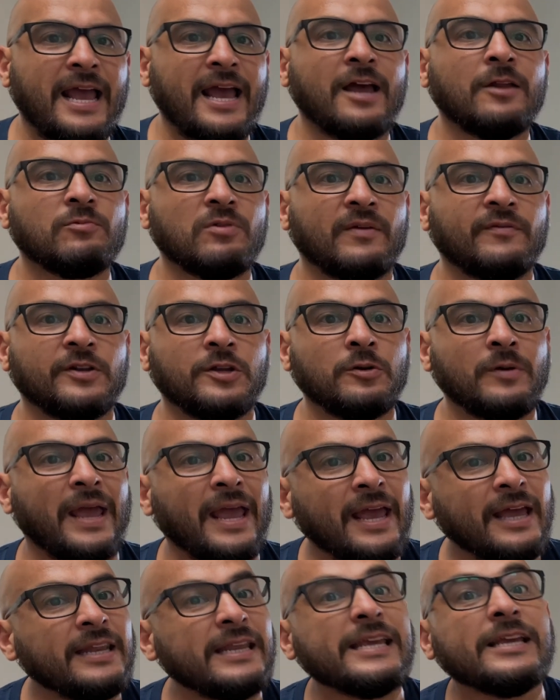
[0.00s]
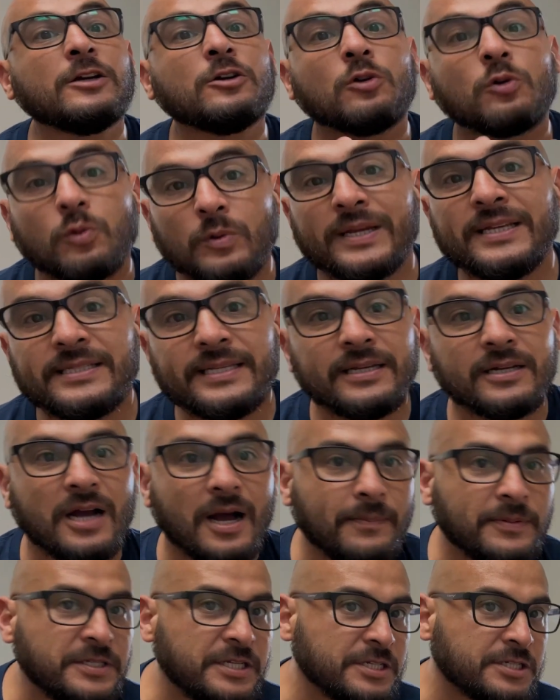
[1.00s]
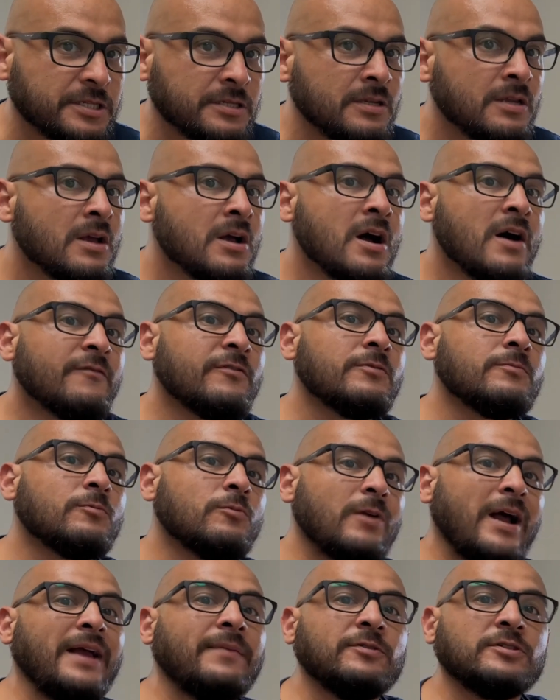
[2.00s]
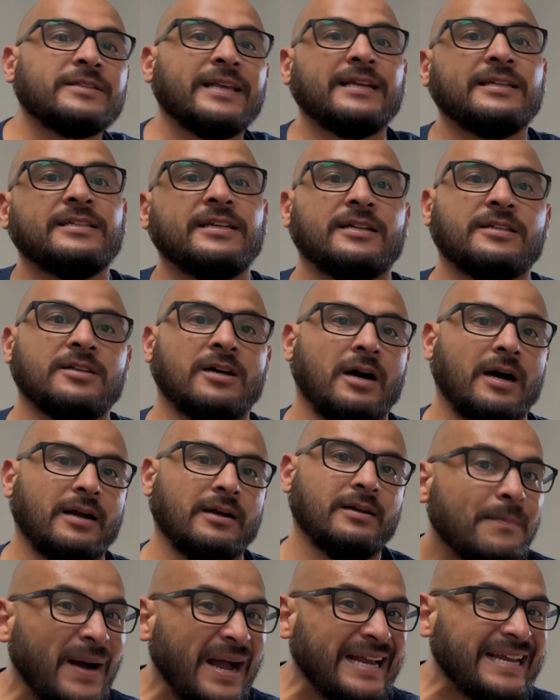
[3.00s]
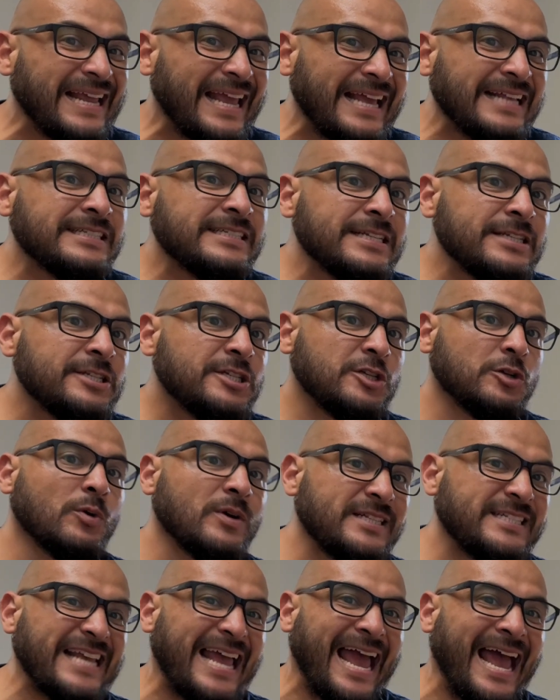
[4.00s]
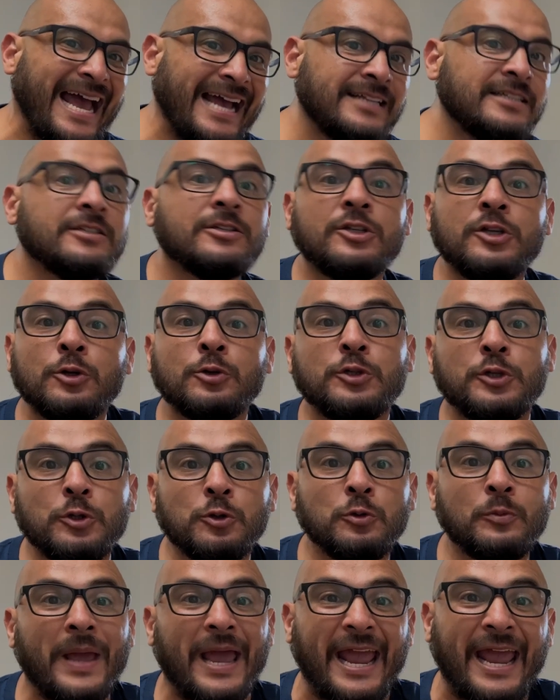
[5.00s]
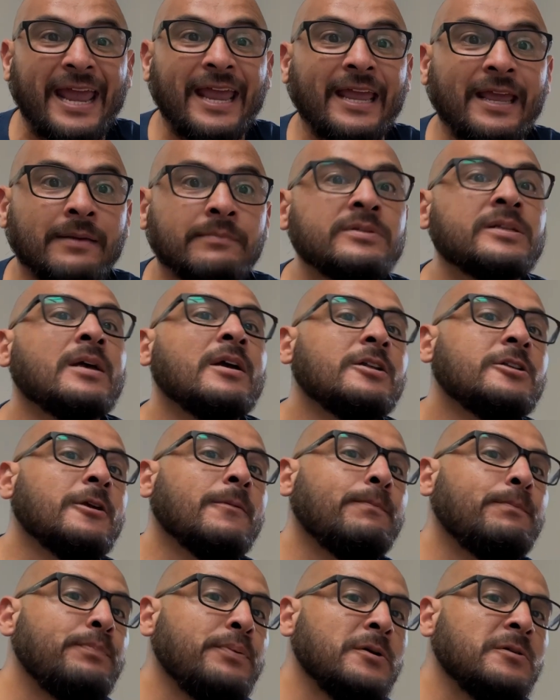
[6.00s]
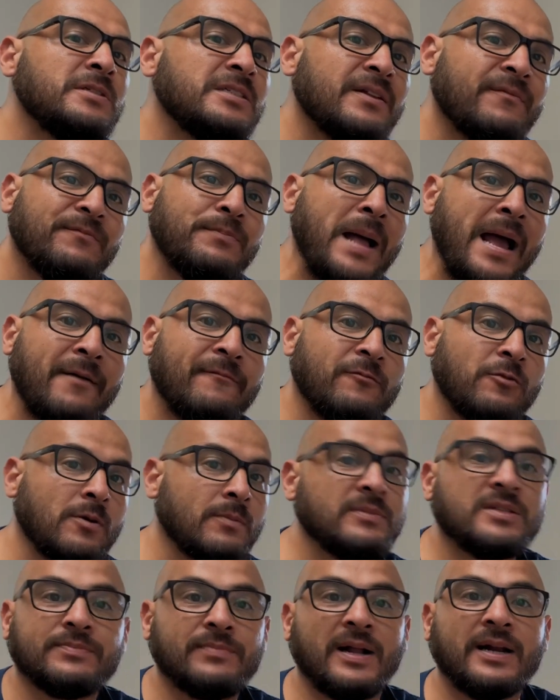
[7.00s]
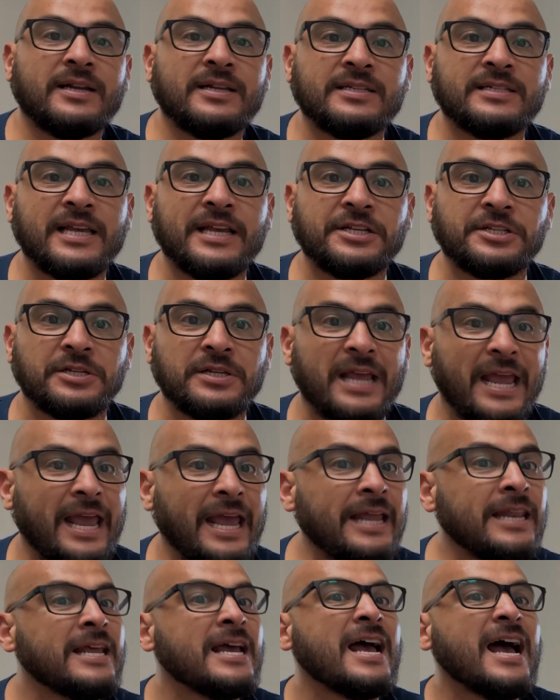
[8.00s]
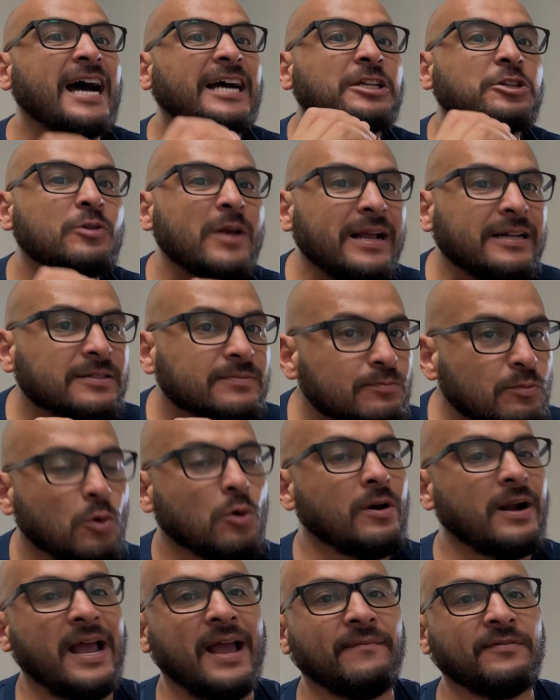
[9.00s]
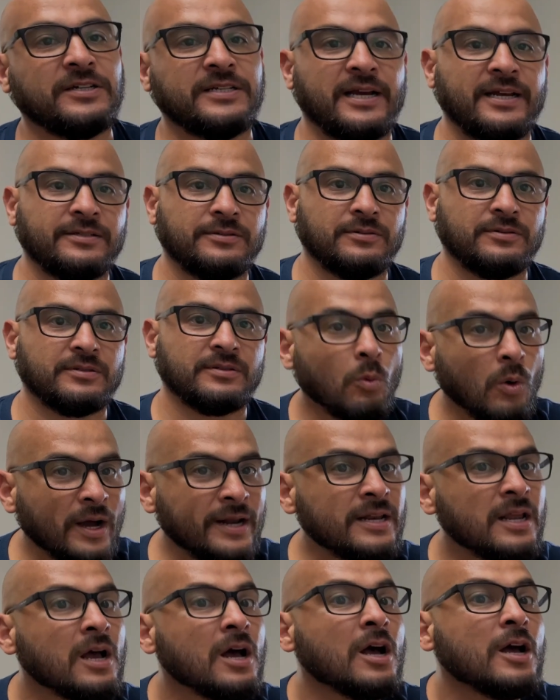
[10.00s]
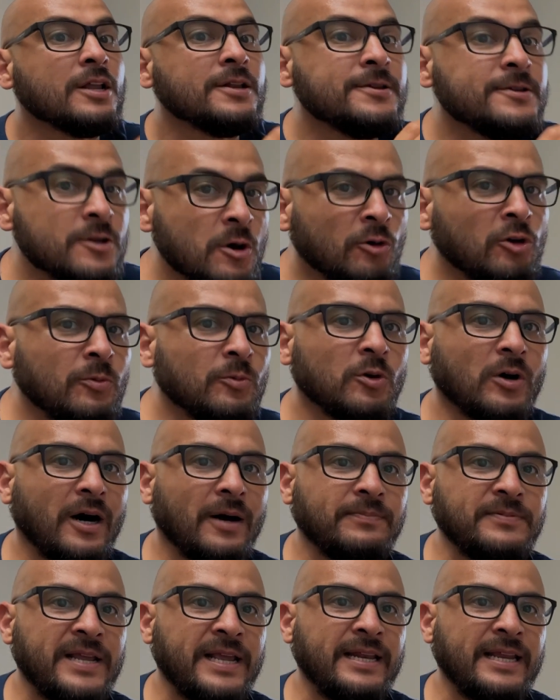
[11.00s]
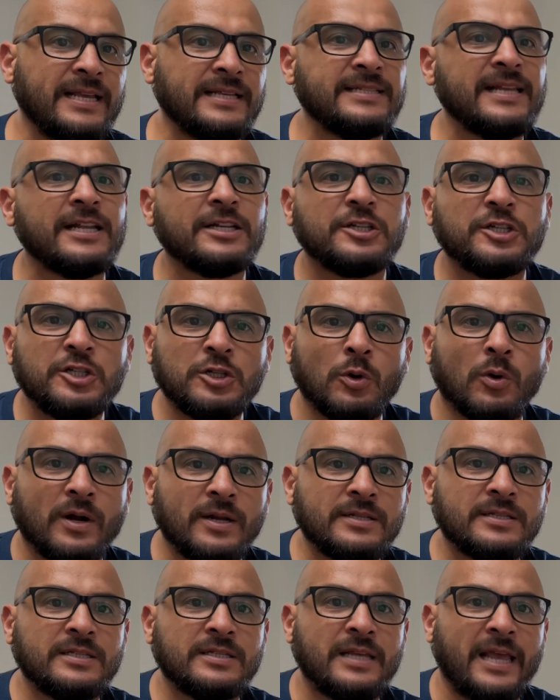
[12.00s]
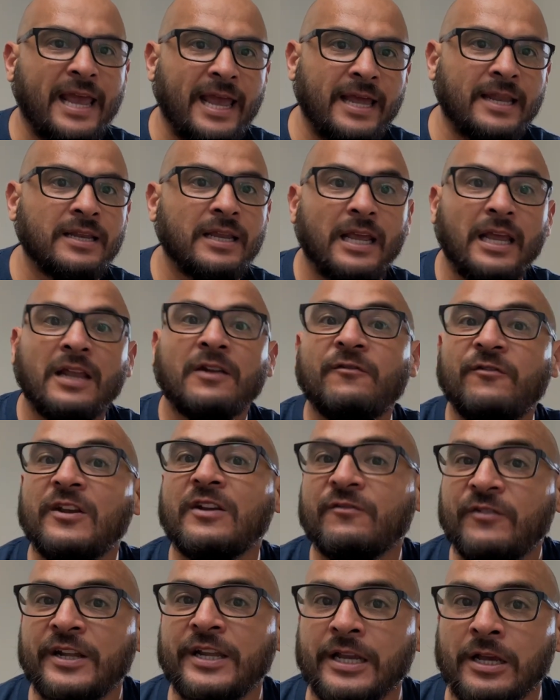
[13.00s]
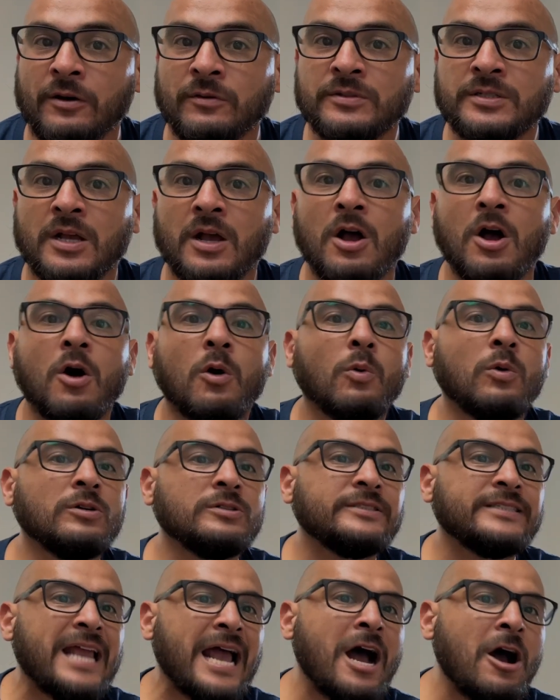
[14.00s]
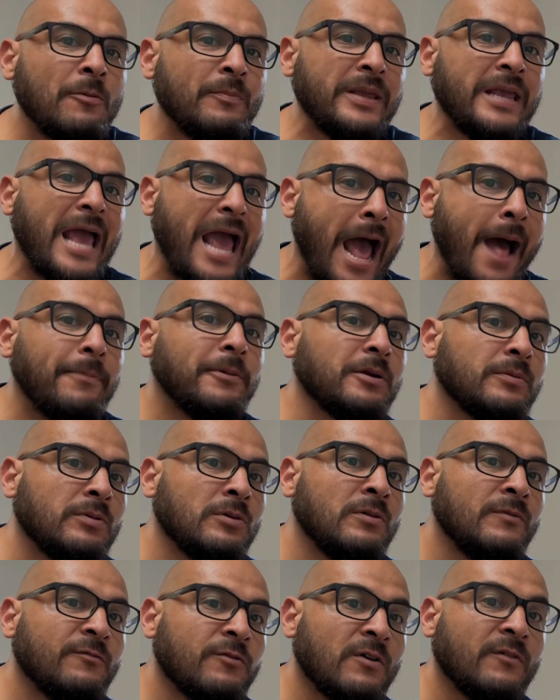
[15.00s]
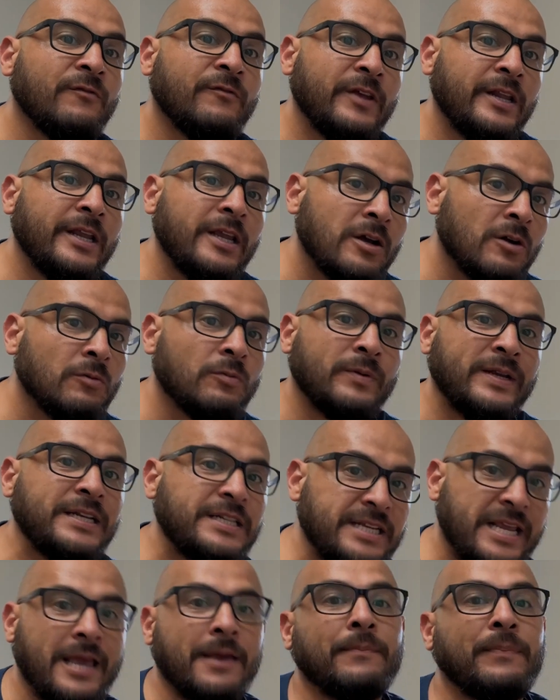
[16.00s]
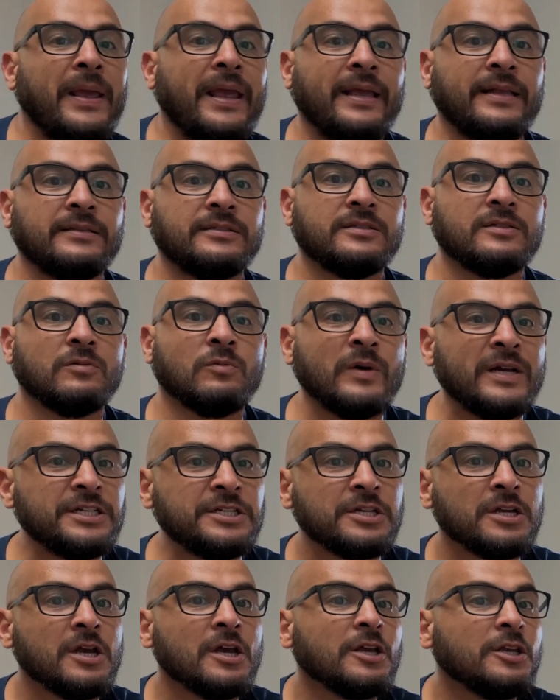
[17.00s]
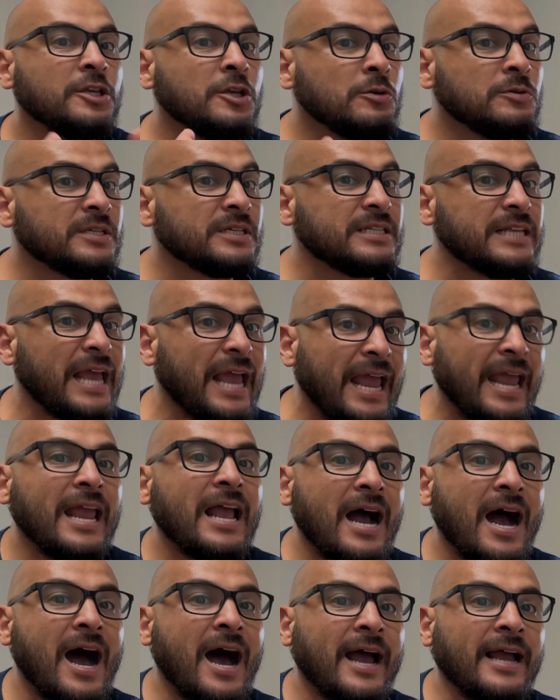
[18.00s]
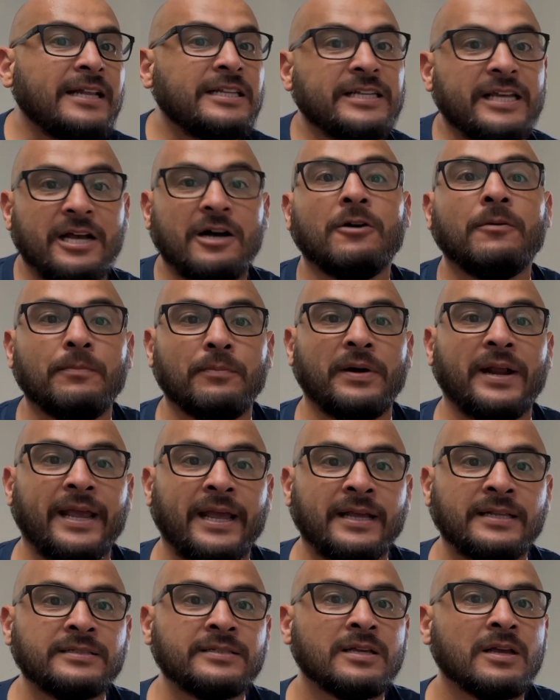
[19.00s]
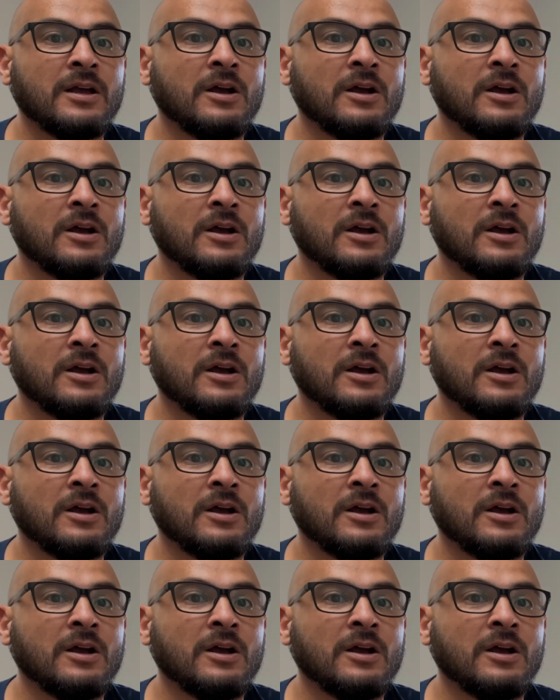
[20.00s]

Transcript: ad revenue and increasing competition from rivals like TikTok. By enhancing Shorts ads, YouTube aims to boost the platform's monetization and attract more advertisers. One notable update is that Shorts and in-feed videos will now be applicable for video reach campaigns, which uses AI to help brands,